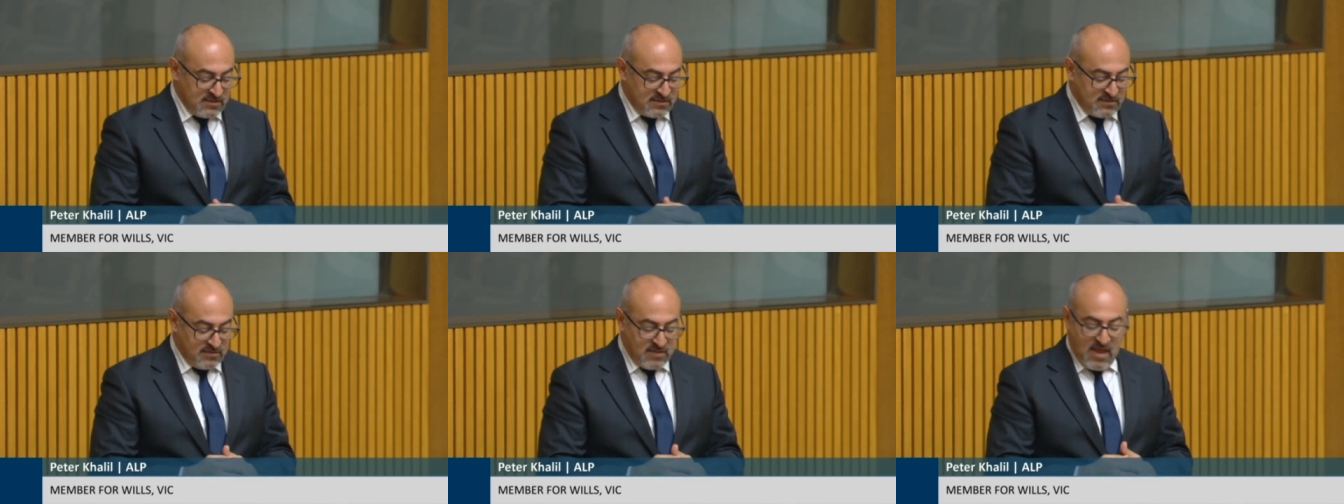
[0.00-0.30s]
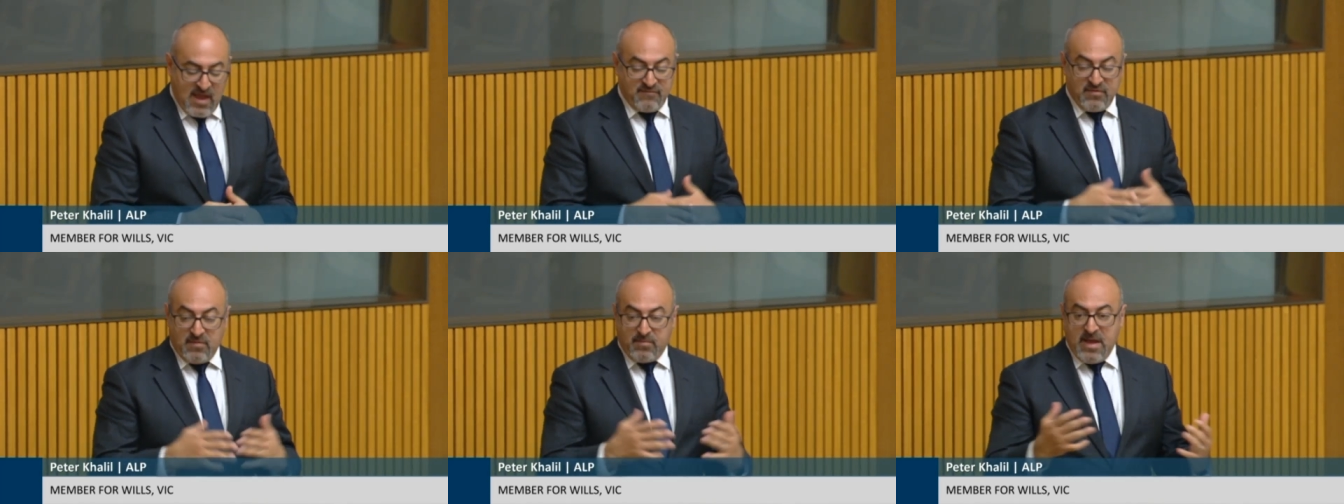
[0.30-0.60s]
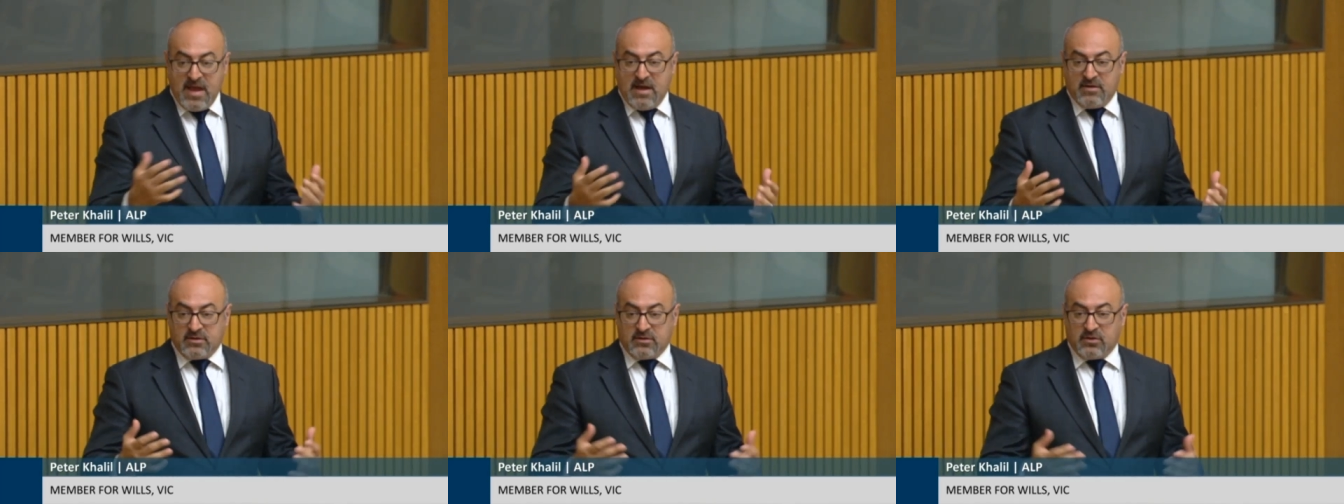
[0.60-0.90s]
they have the
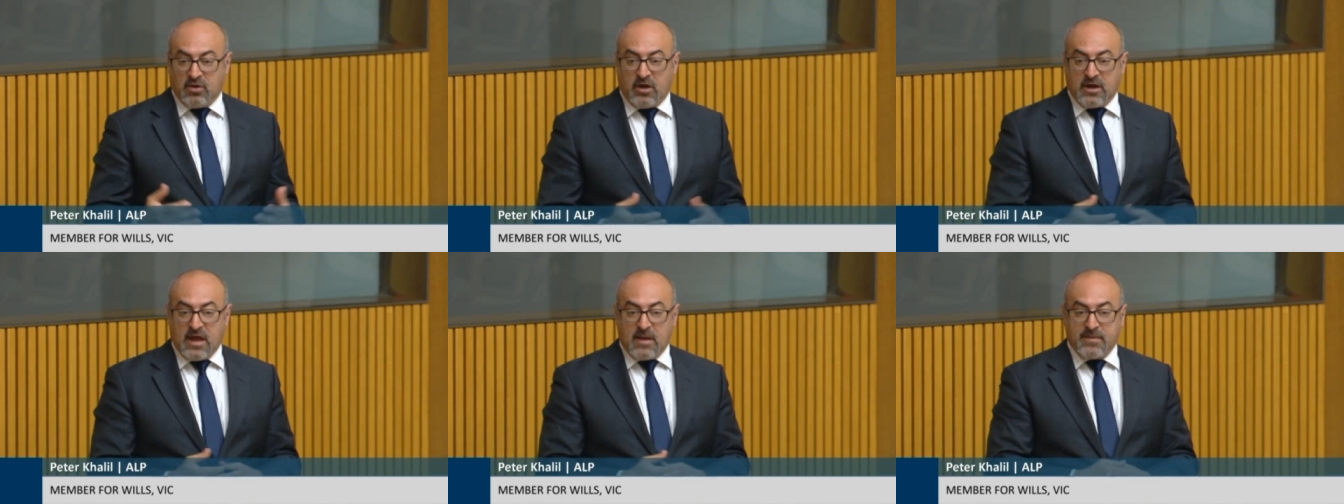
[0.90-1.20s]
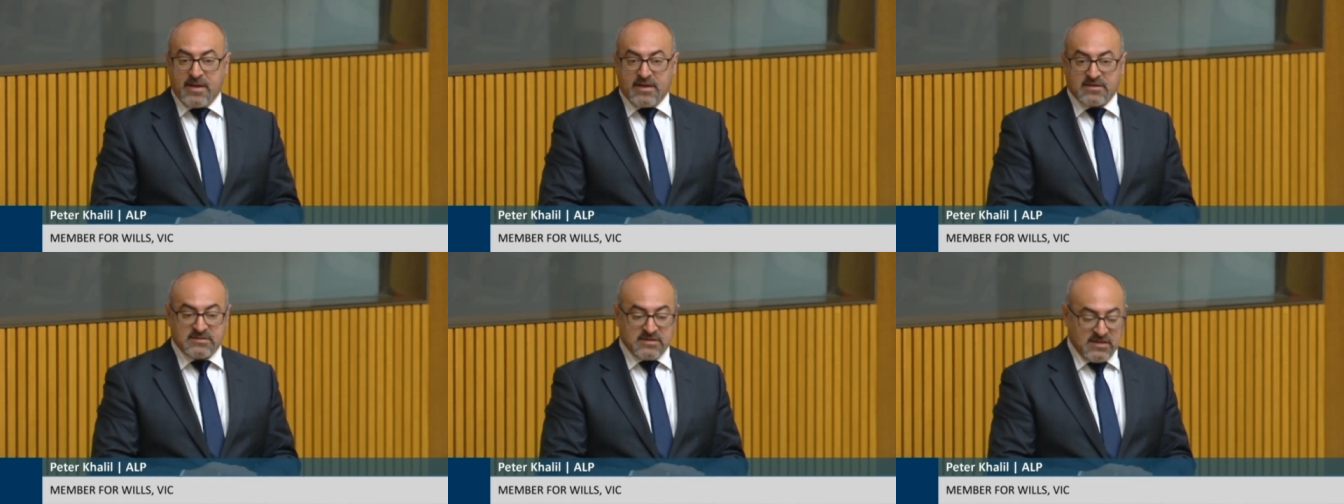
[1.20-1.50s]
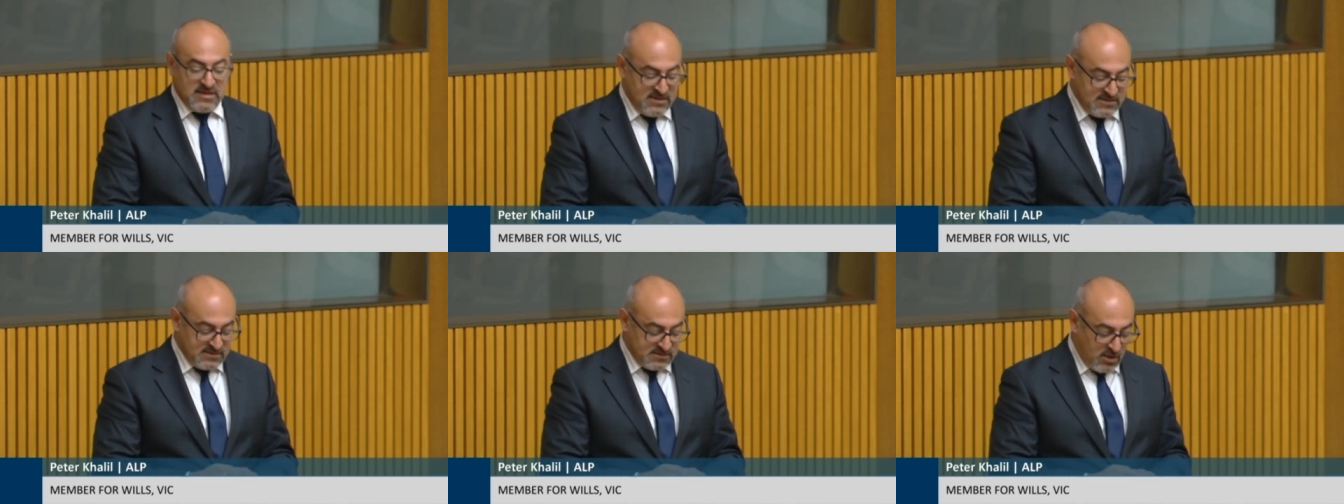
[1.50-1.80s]
power to light up our
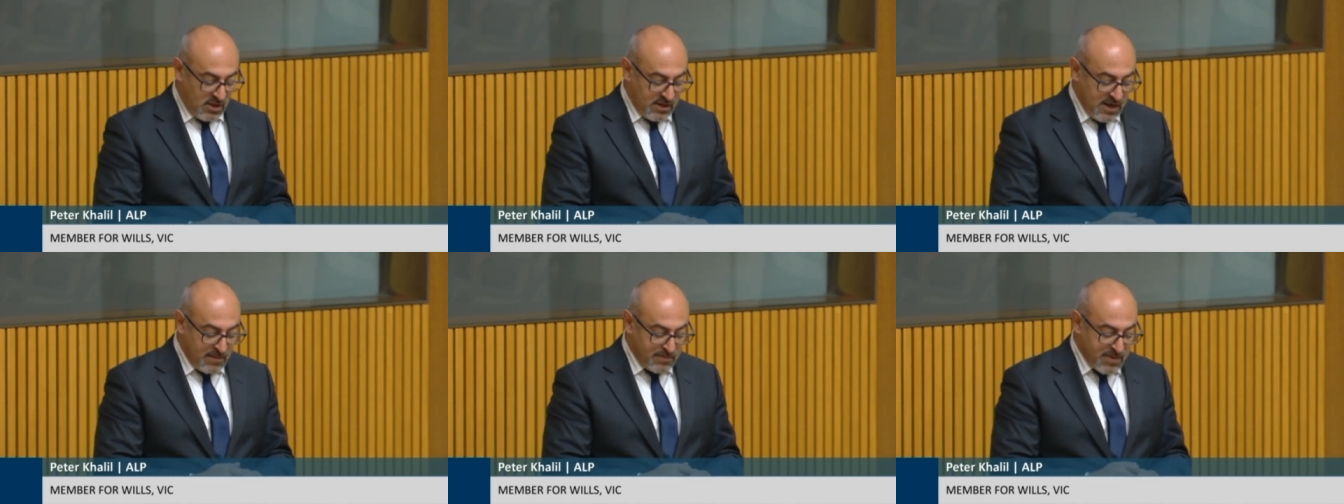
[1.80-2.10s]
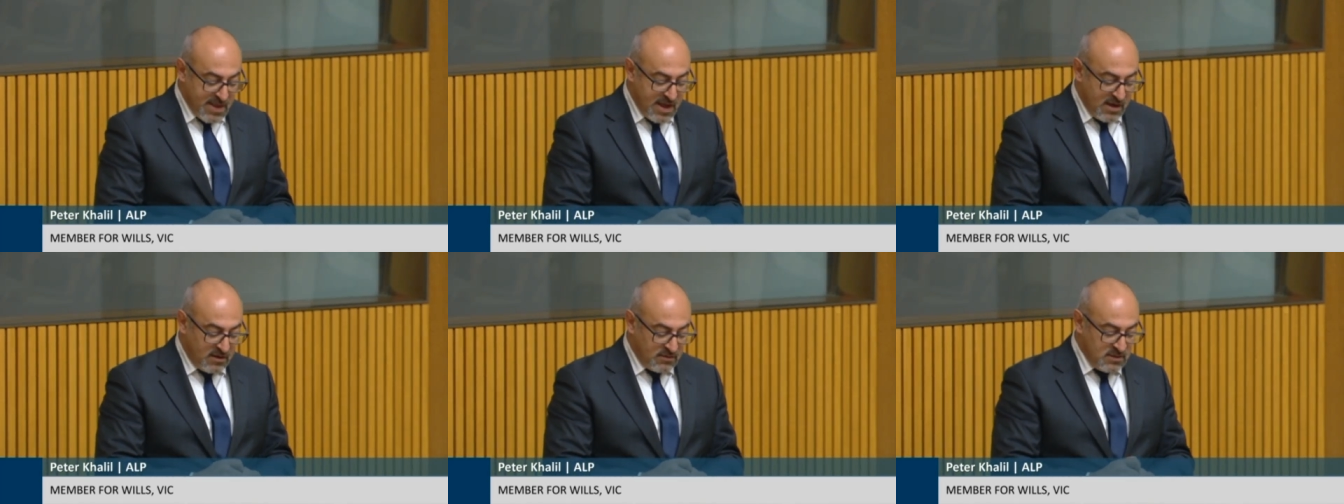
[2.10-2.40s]
cities, light up our